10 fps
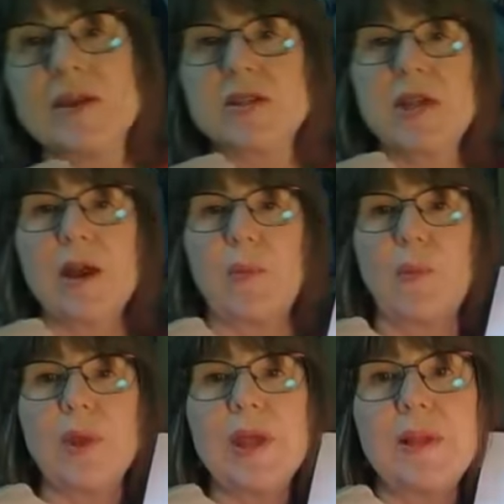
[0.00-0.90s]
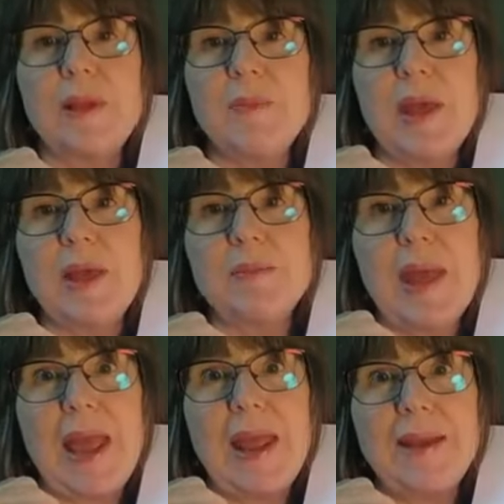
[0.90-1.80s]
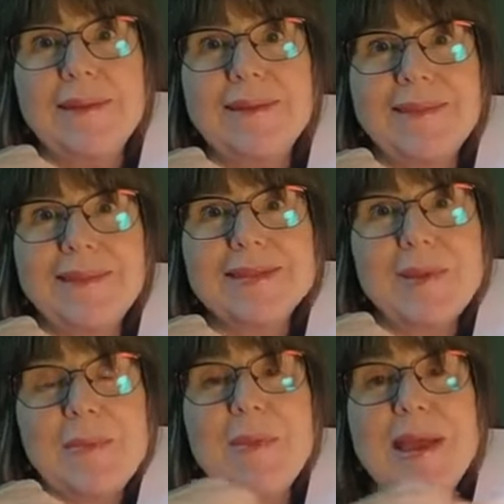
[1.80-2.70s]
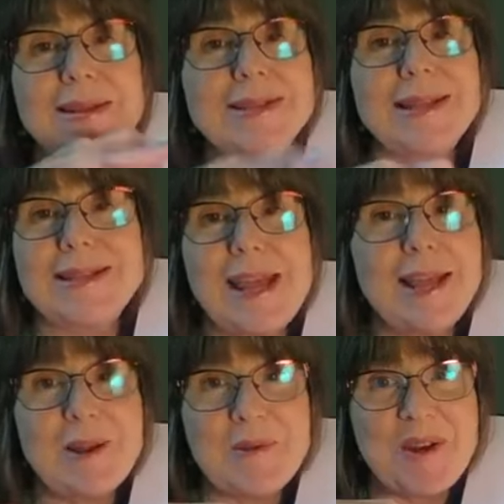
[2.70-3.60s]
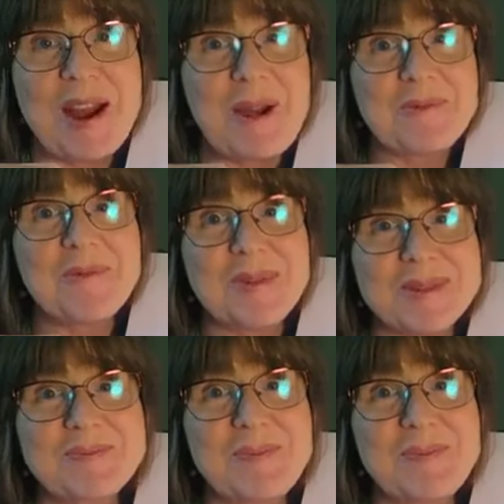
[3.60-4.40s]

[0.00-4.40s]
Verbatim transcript: She's got a really big mane. So that mane's like taking over half this,